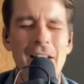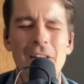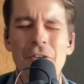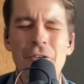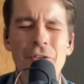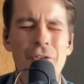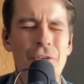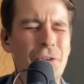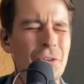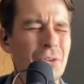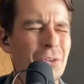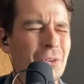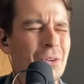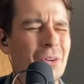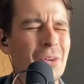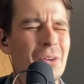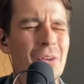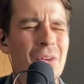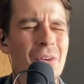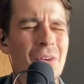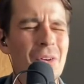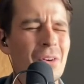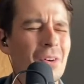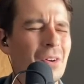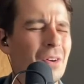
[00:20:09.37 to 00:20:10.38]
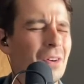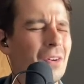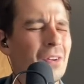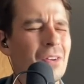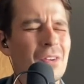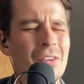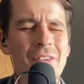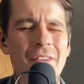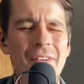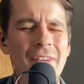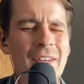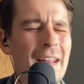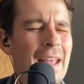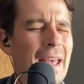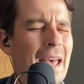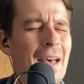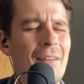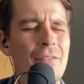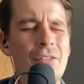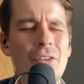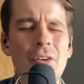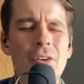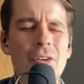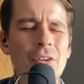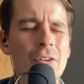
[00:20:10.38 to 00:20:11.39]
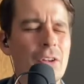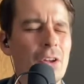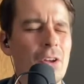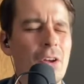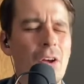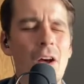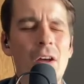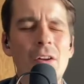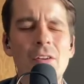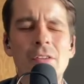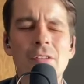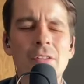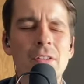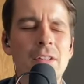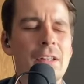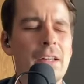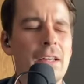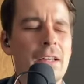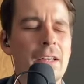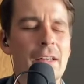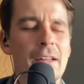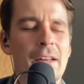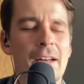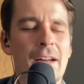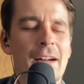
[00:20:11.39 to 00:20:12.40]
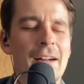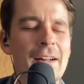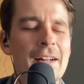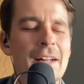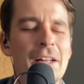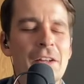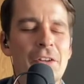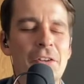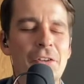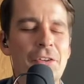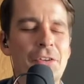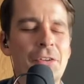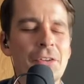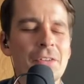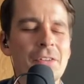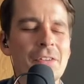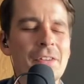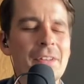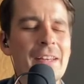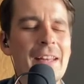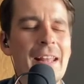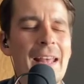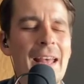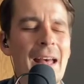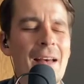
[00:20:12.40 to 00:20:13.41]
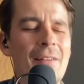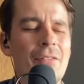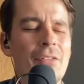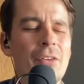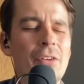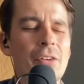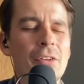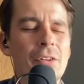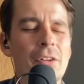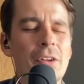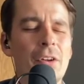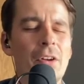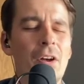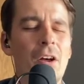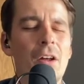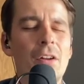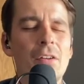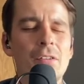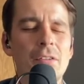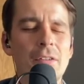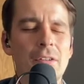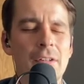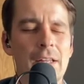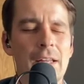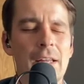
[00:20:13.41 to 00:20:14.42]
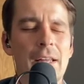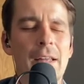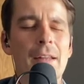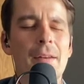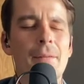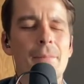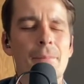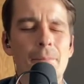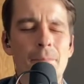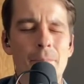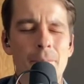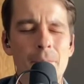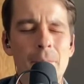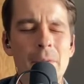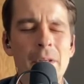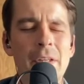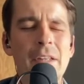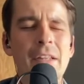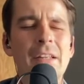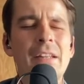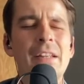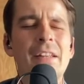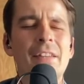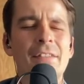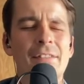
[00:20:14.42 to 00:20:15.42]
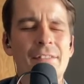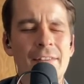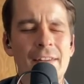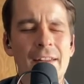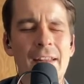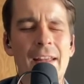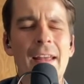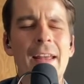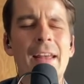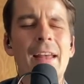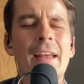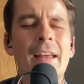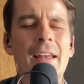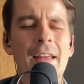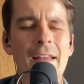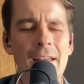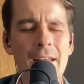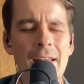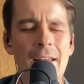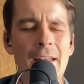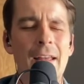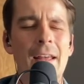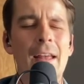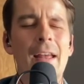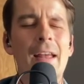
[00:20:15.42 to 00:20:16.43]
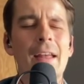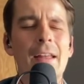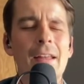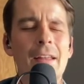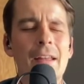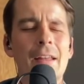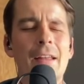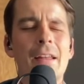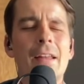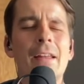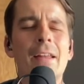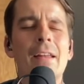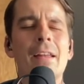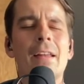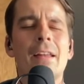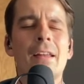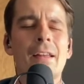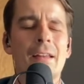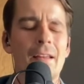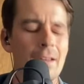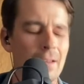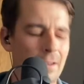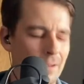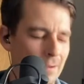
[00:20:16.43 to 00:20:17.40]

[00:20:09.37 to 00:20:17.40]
You're never gonna let, you're never gonna let me down.